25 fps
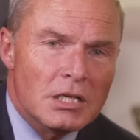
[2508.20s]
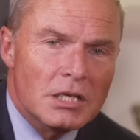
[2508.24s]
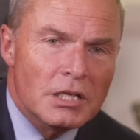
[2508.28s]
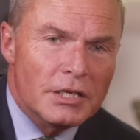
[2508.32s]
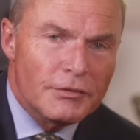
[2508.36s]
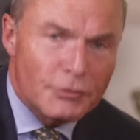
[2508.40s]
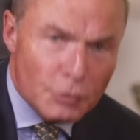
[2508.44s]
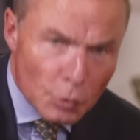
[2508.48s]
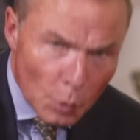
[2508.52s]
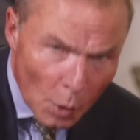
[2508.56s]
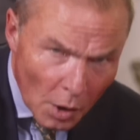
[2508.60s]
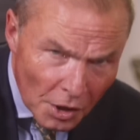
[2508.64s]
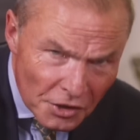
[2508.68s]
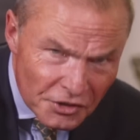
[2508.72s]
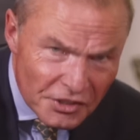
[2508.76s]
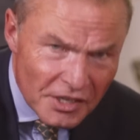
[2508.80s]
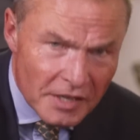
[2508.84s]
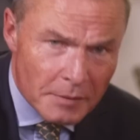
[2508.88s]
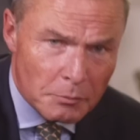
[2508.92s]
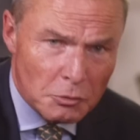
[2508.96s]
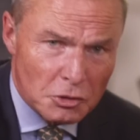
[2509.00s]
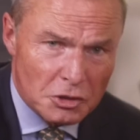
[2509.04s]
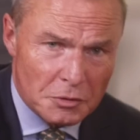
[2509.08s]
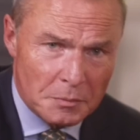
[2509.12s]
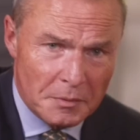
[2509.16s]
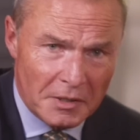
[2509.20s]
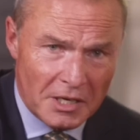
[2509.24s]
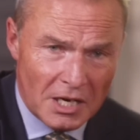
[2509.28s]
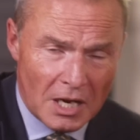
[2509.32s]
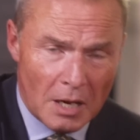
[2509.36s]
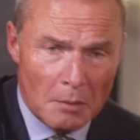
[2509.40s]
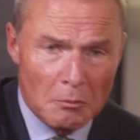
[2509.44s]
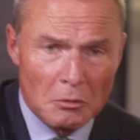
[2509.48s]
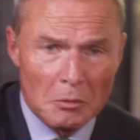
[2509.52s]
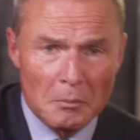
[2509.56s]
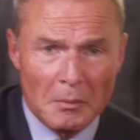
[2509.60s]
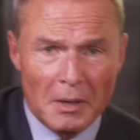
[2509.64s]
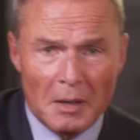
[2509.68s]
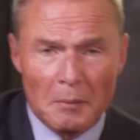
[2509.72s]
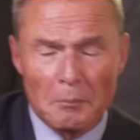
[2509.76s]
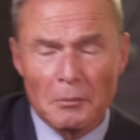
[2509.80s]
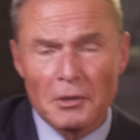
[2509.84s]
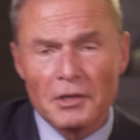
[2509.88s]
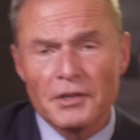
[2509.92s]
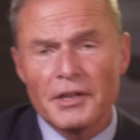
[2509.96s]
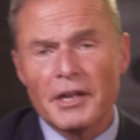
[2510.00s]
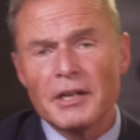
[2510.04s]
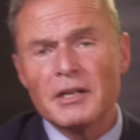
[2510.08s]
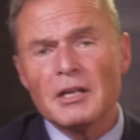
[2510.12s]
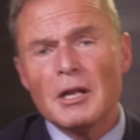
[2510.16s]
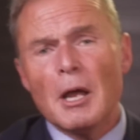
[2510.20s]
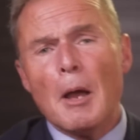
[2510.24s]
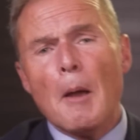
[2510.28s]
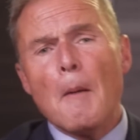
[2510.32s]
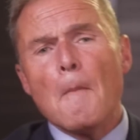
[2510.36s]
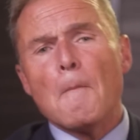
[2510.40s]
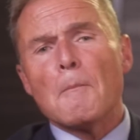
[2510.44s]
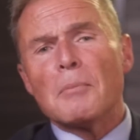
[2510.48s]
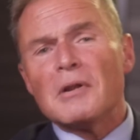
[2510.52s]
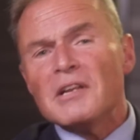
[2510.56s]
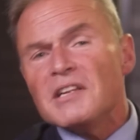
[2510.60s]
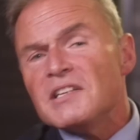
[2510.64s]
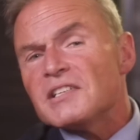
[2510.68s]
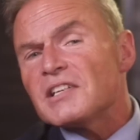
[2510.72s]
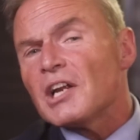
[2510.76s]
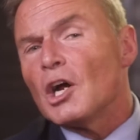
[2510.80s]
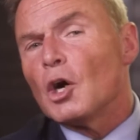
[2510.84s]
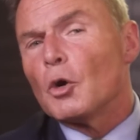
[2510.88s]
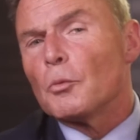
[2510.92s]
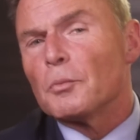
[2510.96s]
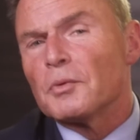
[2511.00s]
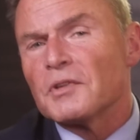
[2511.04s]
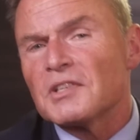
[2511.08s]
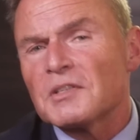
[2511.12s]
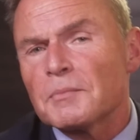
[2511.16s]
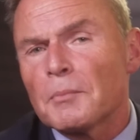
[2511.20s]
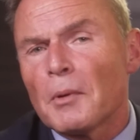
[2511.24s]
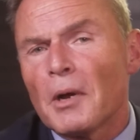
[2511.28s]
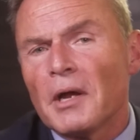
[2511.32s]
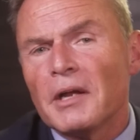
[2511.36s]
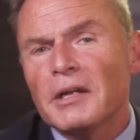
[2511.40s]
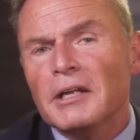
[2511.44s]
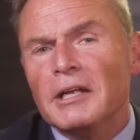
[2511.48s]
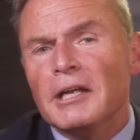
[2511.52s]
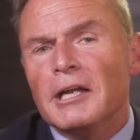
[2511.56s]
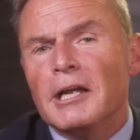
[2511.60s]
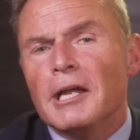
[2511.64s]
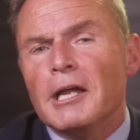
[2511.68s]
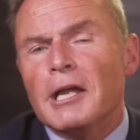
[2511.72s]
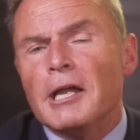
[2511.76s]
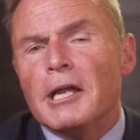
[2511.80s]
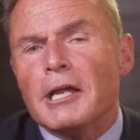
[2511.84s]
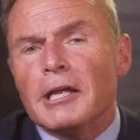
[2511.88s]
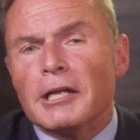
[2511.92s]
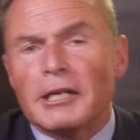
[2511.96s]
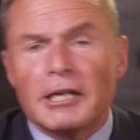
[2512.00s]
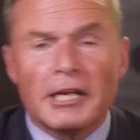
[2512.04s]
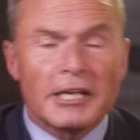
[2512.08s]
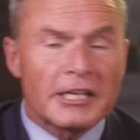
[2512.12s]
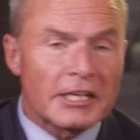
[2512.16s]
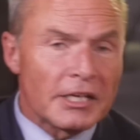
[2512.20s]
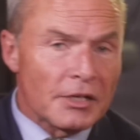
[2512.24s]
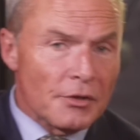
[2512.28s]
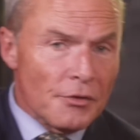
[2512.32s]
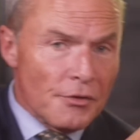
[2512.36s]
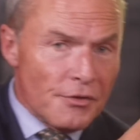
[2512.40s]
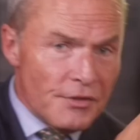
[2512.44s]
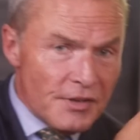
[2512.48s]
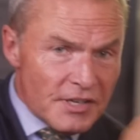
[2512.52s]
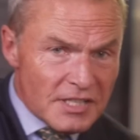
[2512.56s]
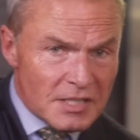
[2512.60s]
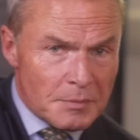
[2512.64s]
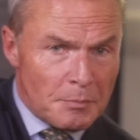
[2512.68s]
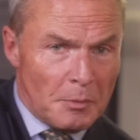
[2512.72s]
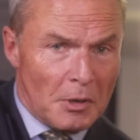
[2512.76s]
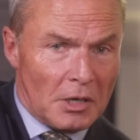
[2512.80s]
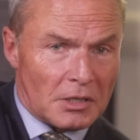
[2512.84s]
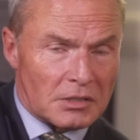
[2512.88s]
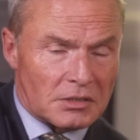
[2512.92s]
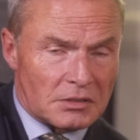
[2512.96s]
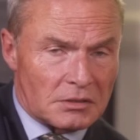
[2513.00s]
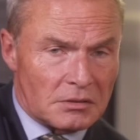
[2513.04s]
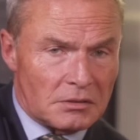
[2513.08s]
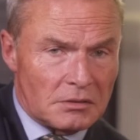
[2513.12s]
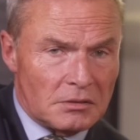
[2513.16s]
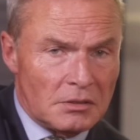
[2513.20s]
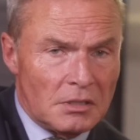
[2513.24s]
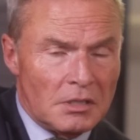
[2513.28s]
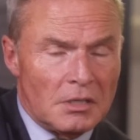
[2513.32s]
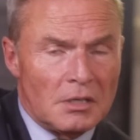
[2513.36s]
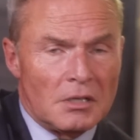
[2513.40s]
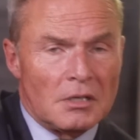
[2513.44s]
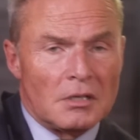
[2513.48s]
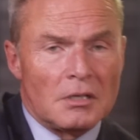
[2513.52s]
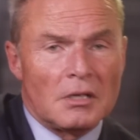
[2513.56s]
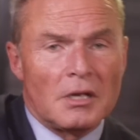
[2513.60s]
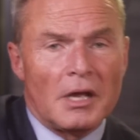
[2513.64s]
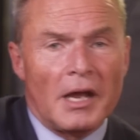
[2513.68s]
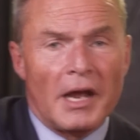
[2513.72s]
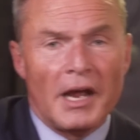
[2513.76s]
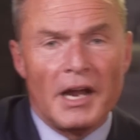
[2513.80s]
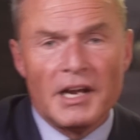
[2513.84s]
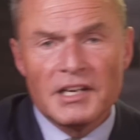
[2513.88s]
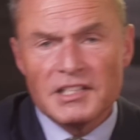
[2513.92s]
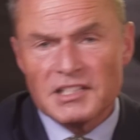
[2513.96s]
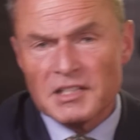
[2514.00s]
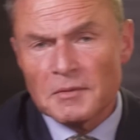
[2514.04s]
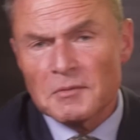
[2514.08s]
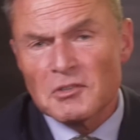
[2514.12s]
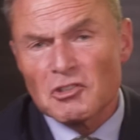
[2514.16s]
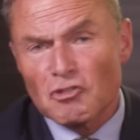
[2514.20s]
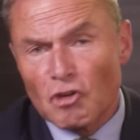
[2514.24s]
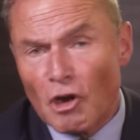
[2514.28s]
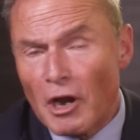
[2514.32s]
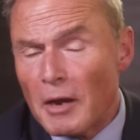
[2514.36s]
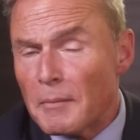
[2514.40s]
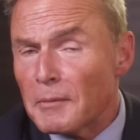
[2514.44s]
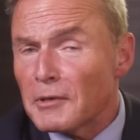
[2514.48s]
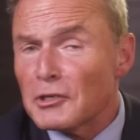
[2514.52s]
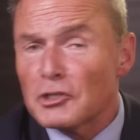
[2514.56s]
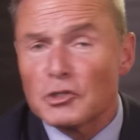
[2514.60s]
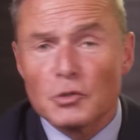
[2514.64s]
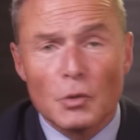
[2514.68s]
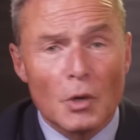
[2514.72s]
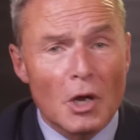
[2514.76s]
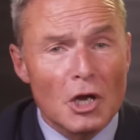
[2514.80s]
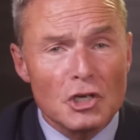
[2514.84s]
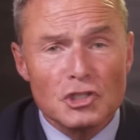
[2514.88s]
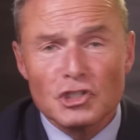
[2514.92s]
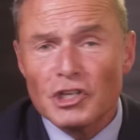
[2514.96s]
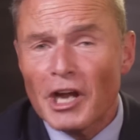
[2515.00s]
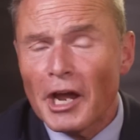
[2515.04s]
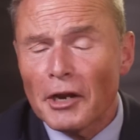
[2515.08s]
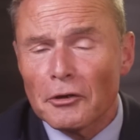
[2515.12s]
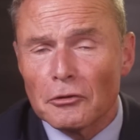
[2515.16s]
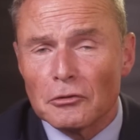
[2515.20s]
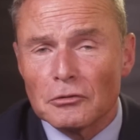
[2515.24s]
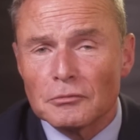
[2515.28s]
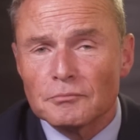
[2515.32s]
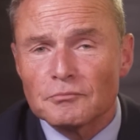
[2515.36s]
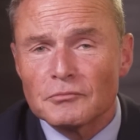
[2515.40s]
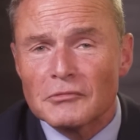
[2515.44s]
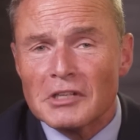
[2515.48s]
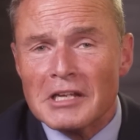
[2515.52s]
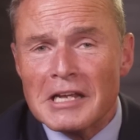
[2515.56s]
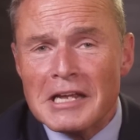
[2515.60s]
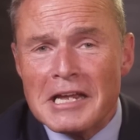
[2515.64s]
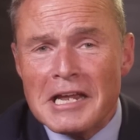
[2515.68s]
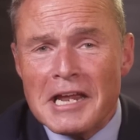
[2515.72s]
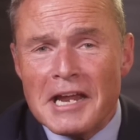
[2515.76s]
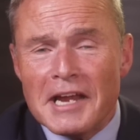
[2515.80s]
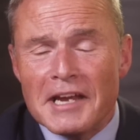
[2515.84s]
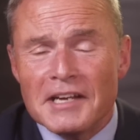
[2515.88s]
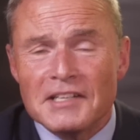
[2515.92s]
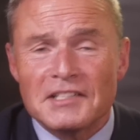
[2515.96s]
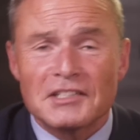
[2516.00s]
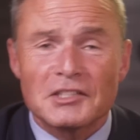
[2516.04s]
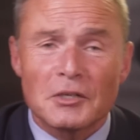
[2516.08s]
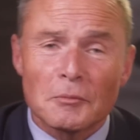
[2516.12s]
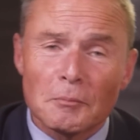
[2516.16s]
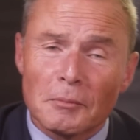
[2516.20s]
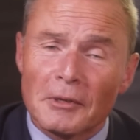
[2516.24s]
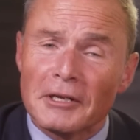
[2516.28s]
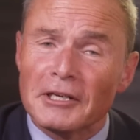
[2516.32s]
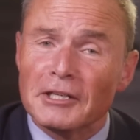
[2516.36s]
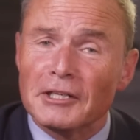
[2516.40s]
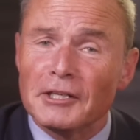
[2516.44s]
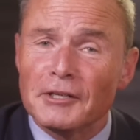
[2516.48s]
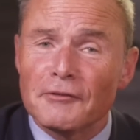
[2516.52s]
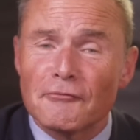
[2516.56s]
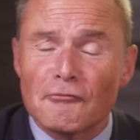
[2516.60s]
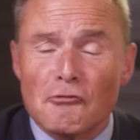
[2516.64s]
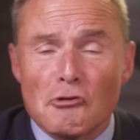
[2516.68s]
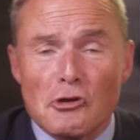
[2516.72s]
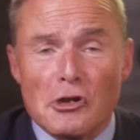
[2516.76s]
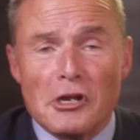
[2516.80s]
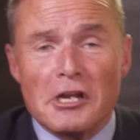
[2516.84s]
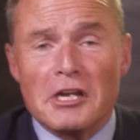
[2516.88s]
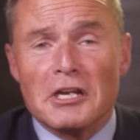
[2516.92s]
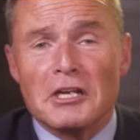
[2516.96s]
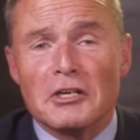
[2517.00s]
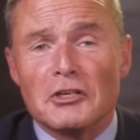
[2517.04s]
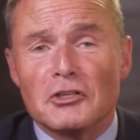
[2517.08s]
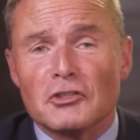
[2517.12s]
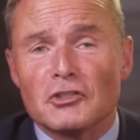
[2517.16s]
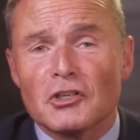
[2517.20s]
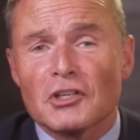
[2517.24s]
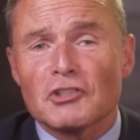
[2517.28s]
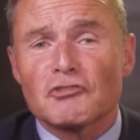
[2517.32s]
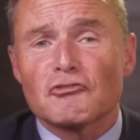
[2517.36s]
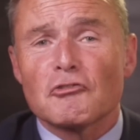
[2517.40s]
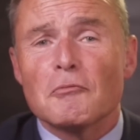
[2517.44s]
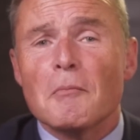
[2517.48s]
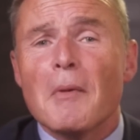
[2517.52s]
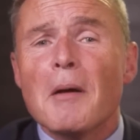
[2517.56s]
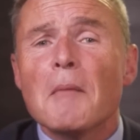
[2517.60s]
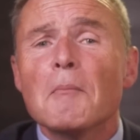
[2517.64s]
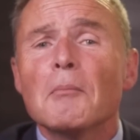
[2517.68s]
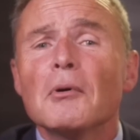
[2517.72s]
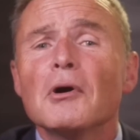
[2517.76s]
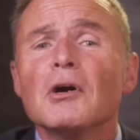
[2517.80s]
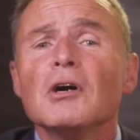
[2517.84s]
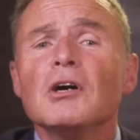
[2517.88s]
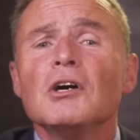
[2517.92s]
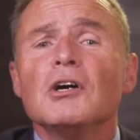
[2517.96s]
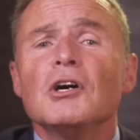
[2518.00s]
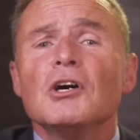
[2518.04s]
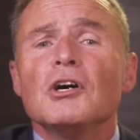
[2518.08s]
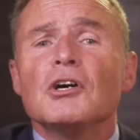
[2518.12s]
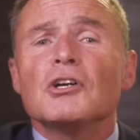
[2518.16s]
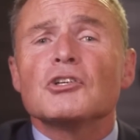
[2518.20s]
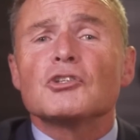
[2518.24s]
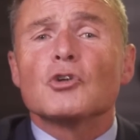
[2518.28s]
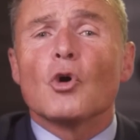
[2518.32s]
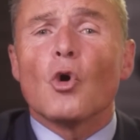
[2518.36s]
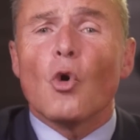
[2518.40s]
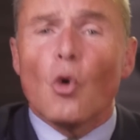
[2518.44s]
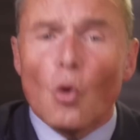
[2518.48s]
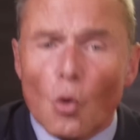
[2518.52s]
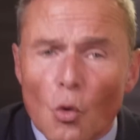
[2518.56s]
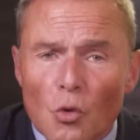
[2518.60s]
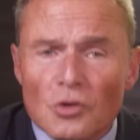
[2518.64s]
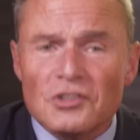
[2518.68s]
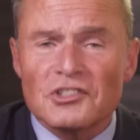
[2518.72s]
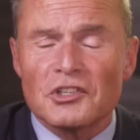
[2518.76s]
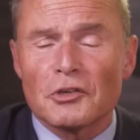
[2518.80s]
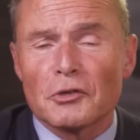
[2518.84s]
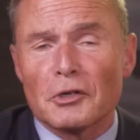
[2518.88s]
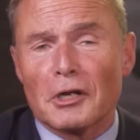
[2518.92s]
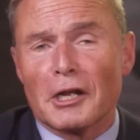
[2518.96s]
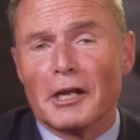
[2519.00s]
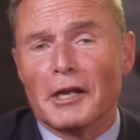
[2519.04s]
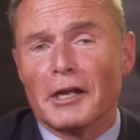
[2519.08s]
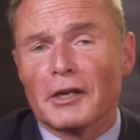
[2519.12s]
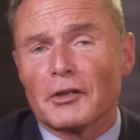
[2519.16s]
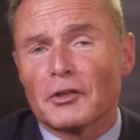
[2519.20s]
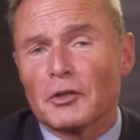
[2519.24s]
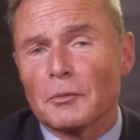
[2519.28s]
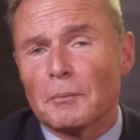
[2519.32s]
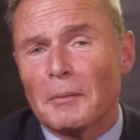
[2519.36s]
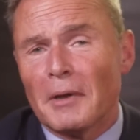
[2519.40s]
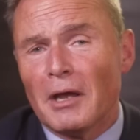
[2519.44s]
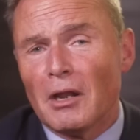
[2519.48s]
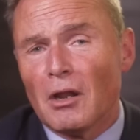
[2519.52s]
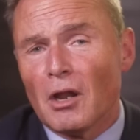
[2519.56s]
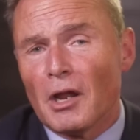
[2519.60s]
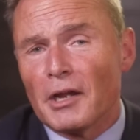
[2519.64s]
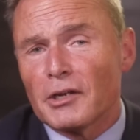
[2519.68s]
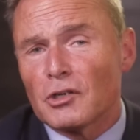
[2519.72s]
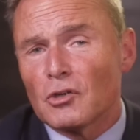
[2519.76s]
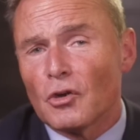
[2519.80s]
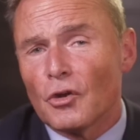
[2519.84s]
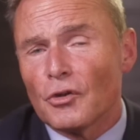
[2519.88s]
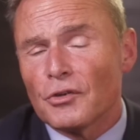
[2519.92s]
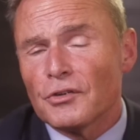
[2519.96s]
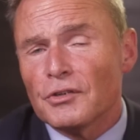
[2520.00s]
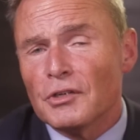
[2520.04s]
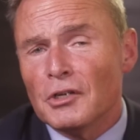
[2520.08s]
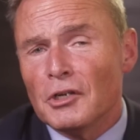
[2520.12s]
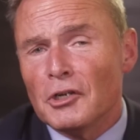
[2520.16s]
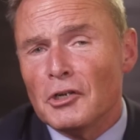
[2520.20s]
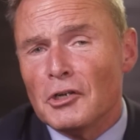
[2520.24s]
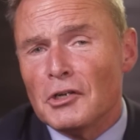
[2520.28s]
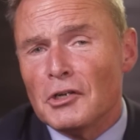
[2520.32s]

If you aren't able to become a member, then please help us by clicking this button and subscribing to our channel. It's completely free. Just remember to also click the bell icon